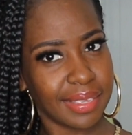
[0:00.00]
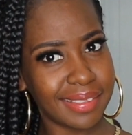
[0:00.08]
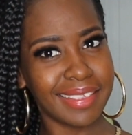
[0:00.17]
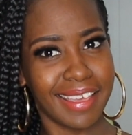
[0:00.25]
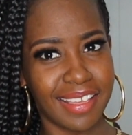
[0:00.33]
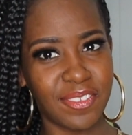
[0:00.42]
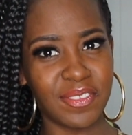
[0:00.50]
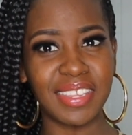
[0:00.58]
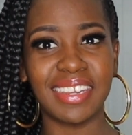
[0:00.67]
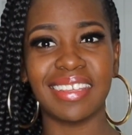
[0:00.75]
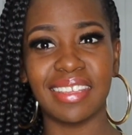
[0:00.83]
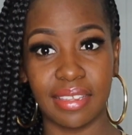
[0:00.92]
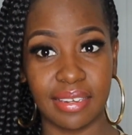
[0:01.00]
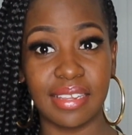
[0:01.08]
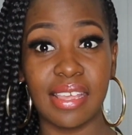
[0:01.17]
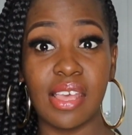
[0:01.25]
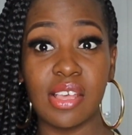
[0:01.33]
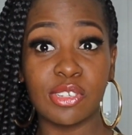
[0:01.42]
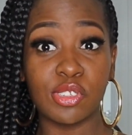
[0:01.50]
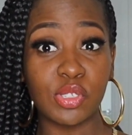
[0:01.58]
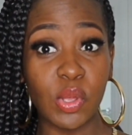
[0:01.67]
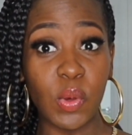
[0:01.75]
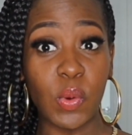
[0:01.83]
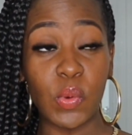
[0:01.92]
Yeah, feeding it in.
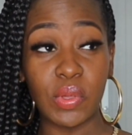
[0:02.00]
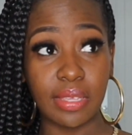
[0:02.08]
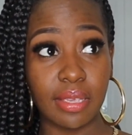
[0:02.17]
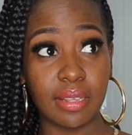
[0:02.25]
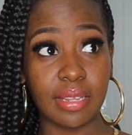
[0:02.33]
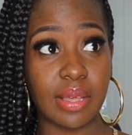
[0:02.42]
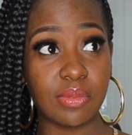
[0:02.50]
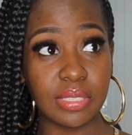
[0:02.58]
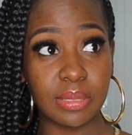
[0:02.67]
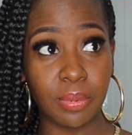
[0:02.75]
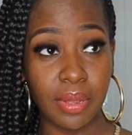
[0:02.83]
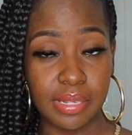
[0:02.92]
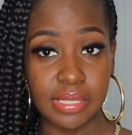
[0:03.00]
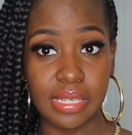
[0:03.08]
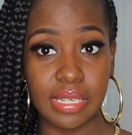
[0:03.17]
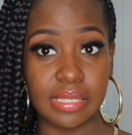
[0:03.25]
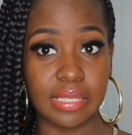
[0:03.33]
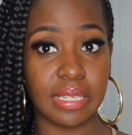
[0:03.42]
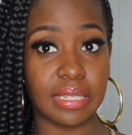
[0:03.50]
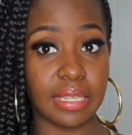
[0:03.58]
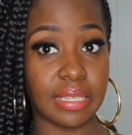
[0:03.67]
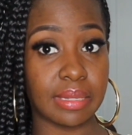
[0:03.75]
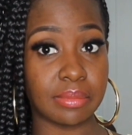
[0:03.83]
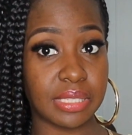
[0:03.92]
So yeah, that was a process. And
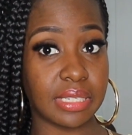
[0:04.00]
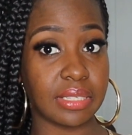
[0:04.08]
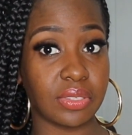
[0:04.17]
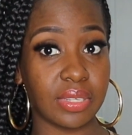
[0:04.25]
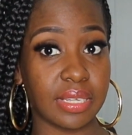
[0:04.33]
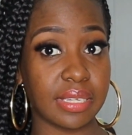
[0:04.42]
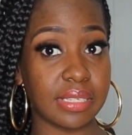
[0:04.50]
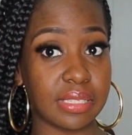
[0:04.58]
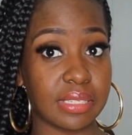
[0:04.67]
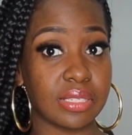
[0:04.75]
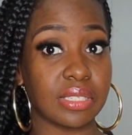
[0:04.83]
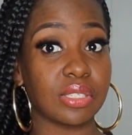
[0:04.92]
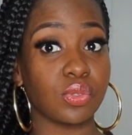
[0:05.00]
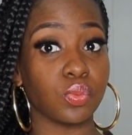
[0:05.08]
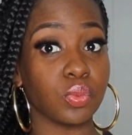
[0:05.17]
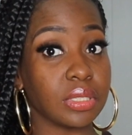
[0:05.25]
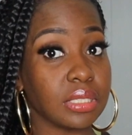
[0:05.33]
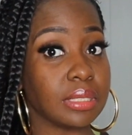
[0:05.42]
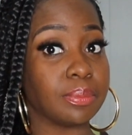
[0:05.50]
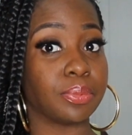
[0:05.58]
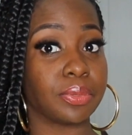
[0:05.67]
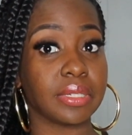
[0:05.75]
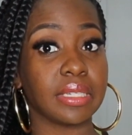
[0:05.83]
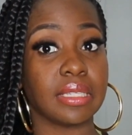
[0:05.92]
like I'm saying, you guys, it, it's really
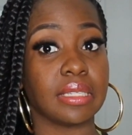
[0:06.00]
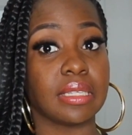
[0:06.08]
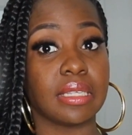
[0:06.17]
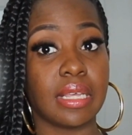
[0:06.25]
pretty.